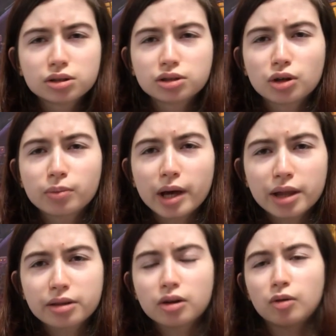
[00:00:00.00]
this is so
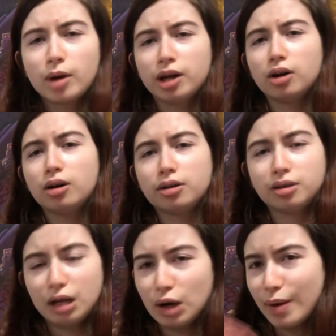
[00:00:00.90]
bad. Oh my god,
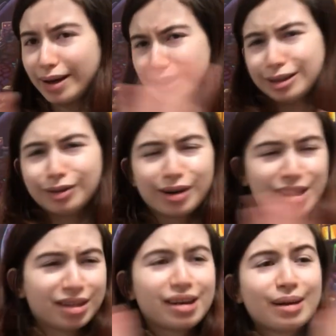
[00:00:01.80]
no, I can't look at
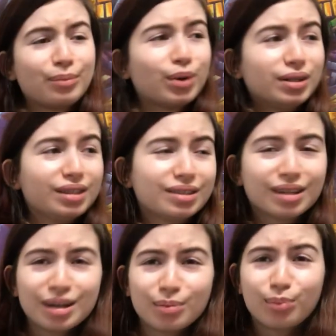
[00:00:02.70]
it. Burn
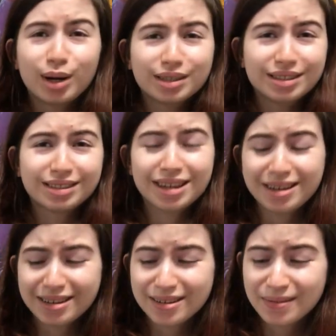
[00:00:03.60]
it, burn it.
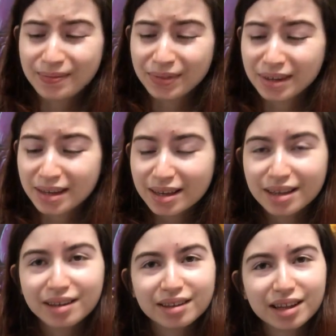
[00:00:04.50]

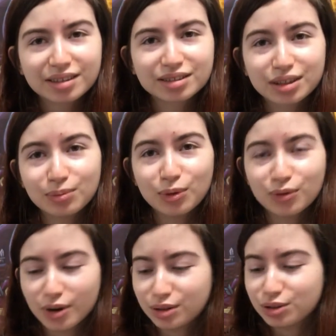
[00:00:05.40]
Let's
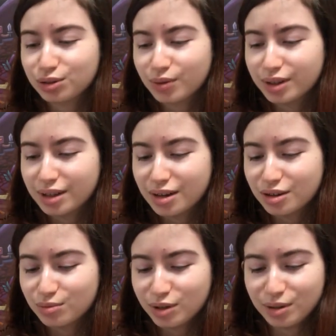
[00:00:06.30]
move on to
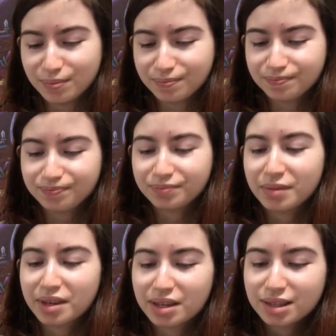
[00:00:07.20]
another meme.
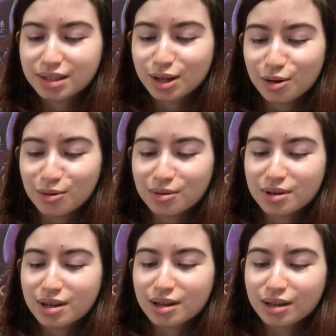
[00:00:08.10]
So,
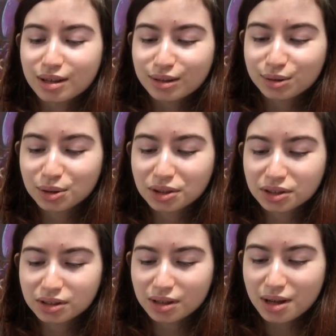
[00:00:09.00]

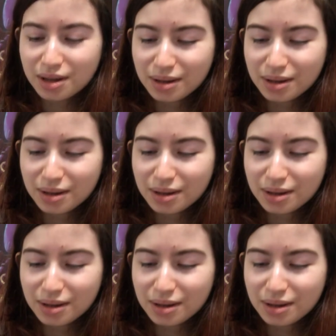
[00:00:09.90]
doodles